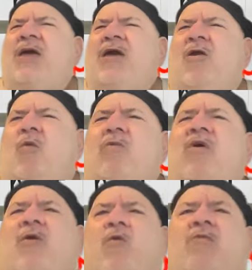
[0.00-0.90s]
we
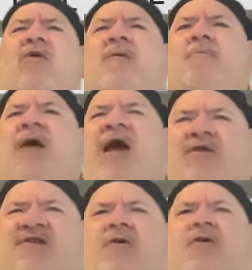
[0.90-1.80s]
were the
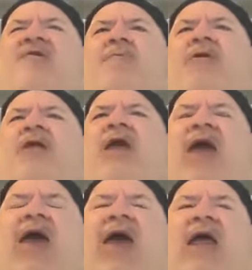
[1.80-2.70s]
bouncers, but they
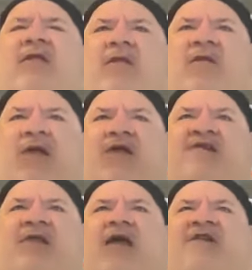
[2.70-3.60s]
had
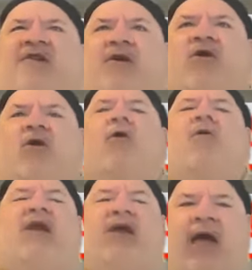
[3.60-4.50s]
these like
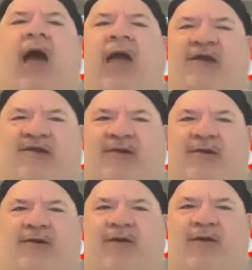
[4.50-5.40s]
security guys,
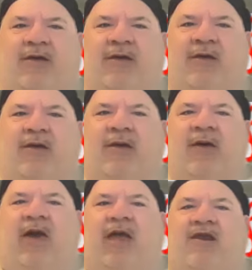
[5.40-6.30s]

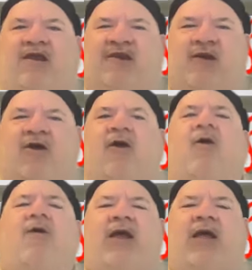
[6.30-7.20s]
and the
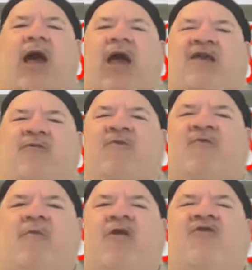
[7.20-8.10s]
security guys were
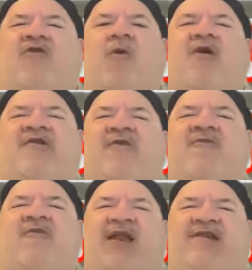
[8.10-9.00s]
from the Jewish
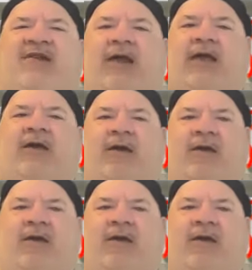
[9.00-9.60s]
Defense League.